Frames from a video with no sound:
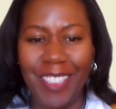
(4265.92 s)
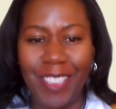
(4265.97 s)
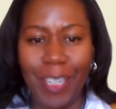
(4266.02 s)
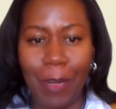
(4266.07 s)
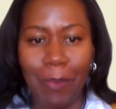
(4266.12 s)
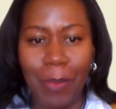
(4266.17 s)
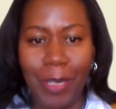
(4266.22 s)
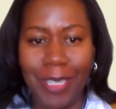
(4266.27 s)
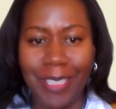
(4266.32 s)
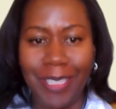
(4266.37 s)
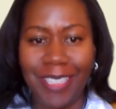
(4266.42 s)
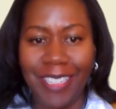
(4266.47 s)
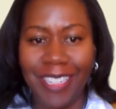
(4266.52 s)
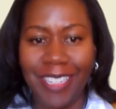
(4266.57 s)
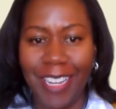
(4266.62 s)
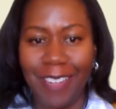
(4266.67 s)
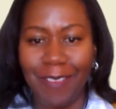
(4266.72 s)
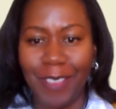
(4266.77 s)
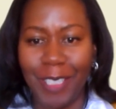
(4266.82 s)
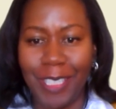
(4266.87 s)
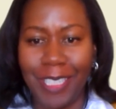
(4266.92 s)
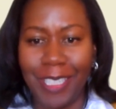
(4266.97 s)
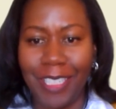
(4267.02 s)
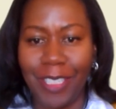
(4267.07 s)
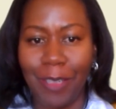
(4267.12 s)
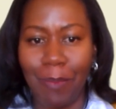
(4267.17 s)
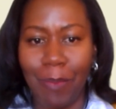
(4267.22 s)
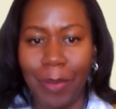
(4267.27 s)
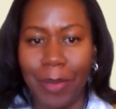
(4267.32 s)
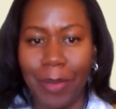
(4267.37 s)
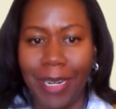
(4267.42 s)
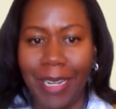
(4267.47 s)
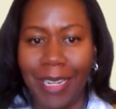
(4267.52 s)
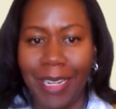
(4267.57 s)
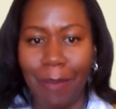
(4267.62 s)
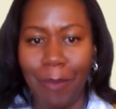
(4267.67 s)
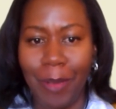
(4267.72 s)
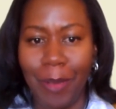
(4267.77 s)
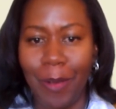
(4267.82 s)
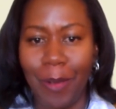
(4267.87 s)
jump into the conversation. But I
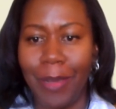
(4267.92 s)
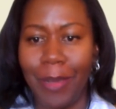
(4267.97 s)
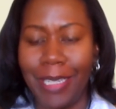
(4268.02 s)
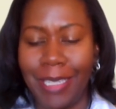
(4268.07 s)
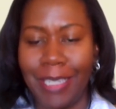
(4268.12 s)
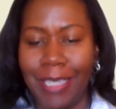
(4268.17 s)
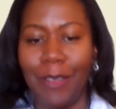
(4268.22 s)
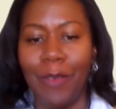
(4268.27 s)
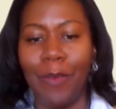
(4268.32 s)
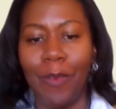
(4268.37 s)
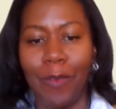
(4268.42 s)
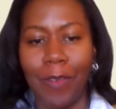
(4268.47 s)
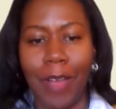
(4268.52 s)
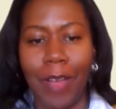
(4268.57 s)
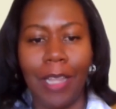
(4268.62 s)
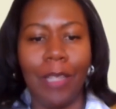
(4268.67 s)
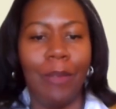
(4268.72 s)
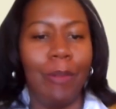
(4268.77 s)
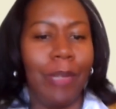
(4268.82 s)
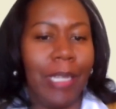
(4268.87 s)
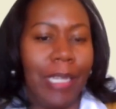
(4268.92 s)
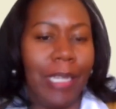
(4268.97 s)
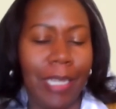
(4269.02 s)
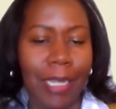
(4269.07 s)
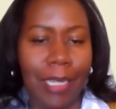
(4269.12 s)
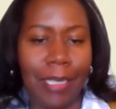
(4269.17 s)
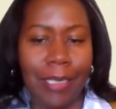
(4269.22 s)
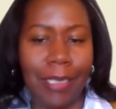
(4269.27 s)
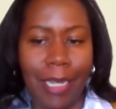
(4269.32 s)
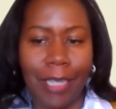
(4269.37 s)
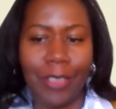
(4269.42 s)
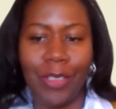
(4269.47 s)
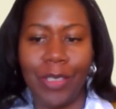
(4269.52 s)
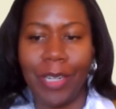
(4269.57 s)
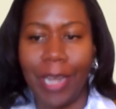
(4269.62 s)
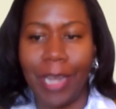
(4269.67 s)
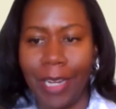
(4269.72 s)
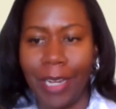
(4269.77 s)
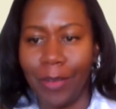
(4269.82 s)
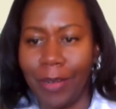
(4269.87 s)
am going to, following Dr.
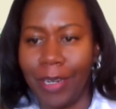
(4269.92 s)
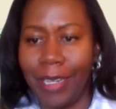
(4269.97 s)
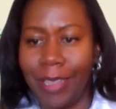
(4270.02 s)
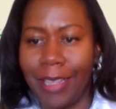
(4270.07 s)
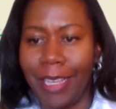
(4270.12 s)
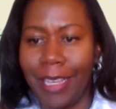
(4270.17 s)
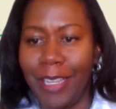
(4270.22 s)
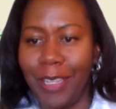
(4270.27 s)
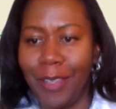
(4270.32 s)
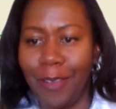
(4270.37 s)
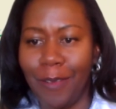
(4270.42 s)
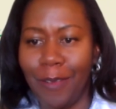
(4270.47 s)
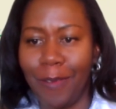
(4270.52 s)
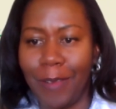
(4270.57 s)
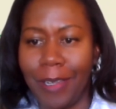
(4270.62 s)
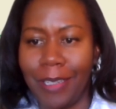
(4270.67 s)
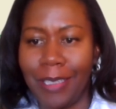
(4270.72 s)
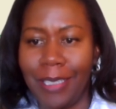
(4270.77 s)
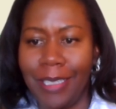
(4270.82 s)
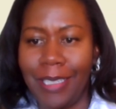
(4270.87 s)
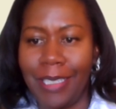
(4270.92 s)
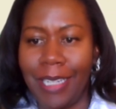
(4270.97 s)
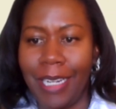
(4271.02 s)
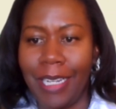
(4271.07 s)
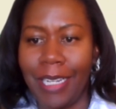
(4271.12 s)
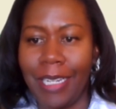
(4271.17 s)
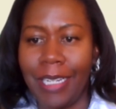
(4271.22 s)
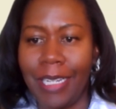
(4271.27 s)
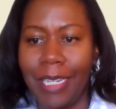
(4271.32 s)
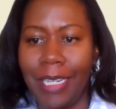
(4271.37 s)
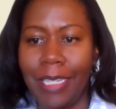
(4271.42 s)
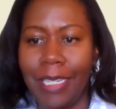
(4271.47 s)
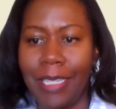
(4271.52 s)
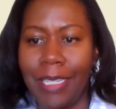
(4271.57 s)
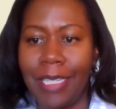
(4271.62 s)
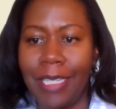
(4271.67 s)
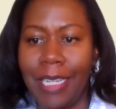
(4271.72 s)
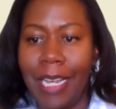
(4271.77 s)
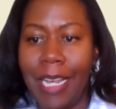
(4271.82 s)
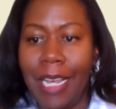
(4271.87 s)
Hagre, thank you, as he's taken
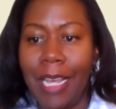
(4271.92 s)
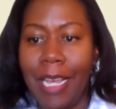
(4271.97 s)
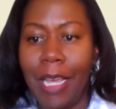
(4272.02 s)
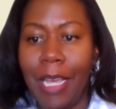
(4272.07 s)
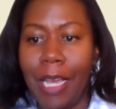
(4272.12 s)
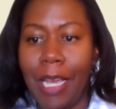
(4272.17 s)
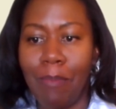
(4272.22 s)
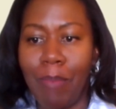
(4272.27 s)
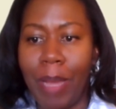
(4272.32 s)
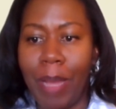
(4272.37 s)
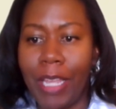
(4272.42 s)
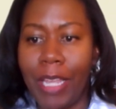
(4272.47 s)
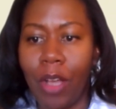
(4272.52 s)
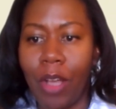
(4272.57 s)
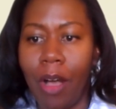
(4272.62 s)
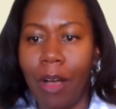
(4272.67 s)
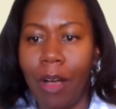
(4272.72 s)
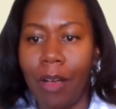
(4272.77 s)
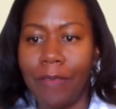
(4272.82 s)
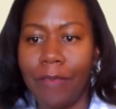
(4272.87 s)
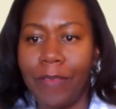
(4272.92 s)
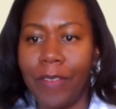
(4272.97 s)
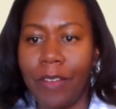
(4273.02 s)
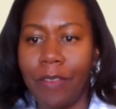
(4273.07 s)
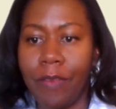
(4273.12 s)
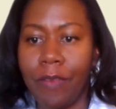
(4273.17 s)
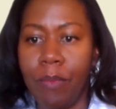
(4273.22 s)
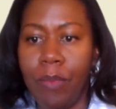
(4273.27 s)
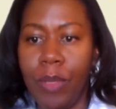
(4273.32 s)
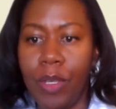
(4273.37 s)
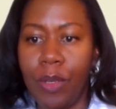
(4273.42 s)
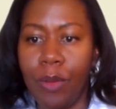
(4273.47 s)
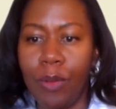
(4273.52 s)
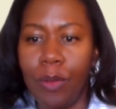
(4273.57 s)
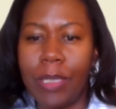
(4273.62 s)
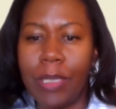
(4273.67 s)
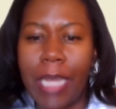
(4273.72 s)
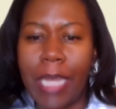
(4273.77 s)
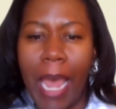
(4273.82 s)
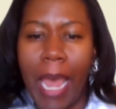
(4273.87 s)
his mic off of mute.